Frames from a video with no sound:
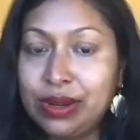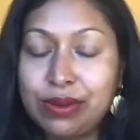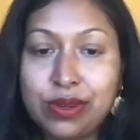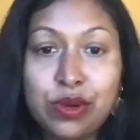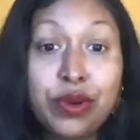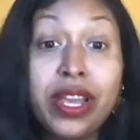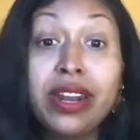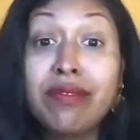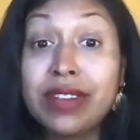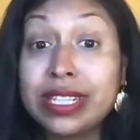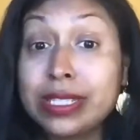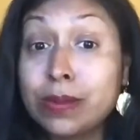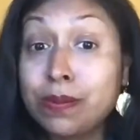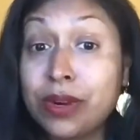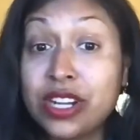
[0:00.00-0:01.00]
creative
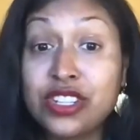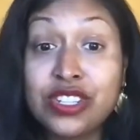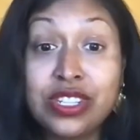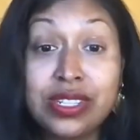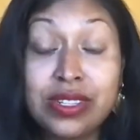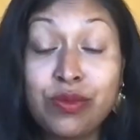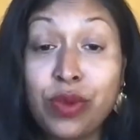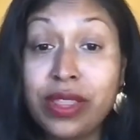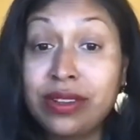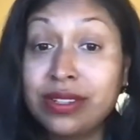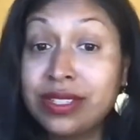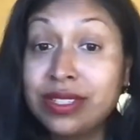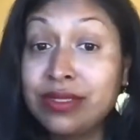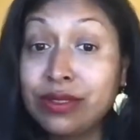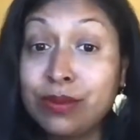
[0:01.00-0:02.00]
expression, whether
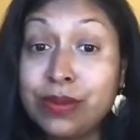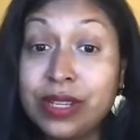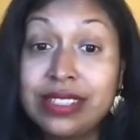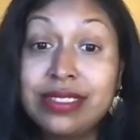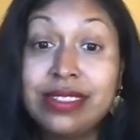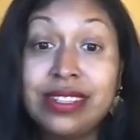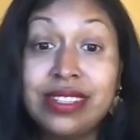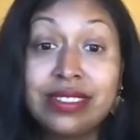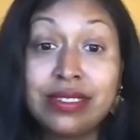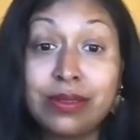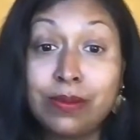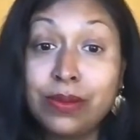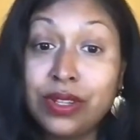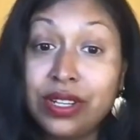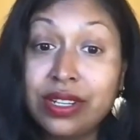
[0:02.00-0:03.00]
it's through business or
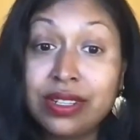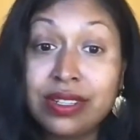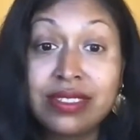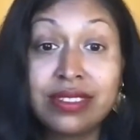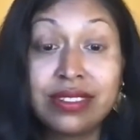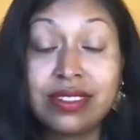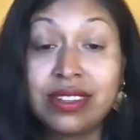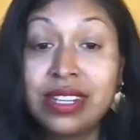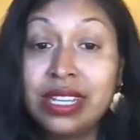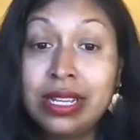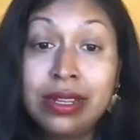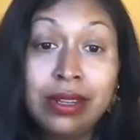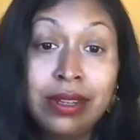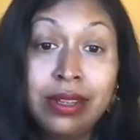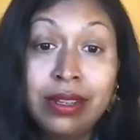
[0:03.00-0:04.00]
books or
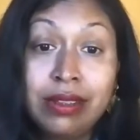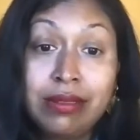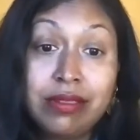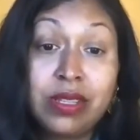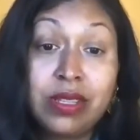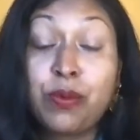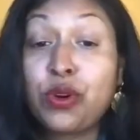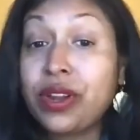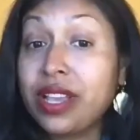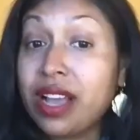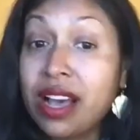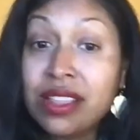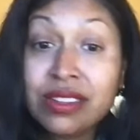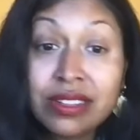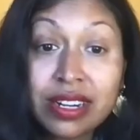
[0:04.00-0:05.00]
supporting
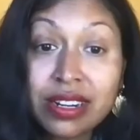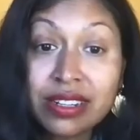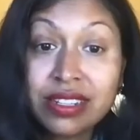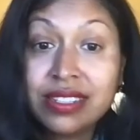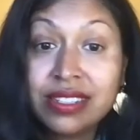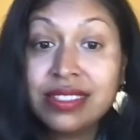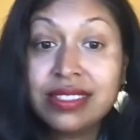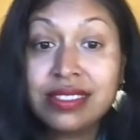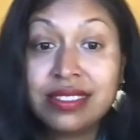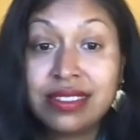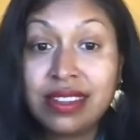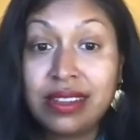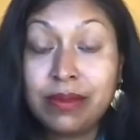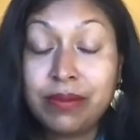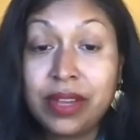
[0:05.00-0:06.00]
other artists
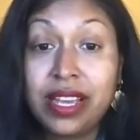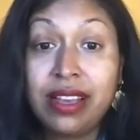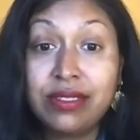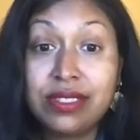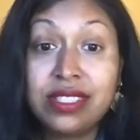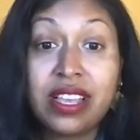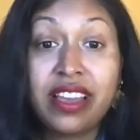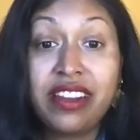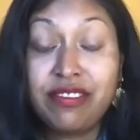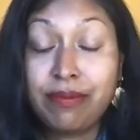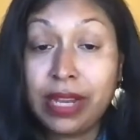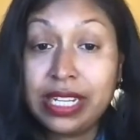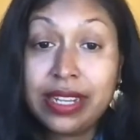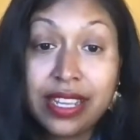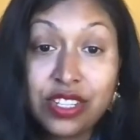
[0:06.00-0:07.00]
outside of
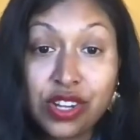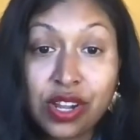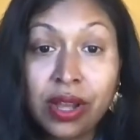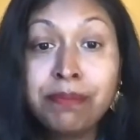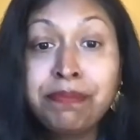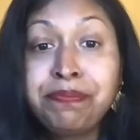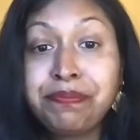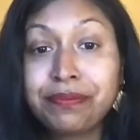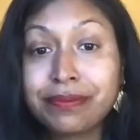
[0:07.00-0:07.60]
my day job.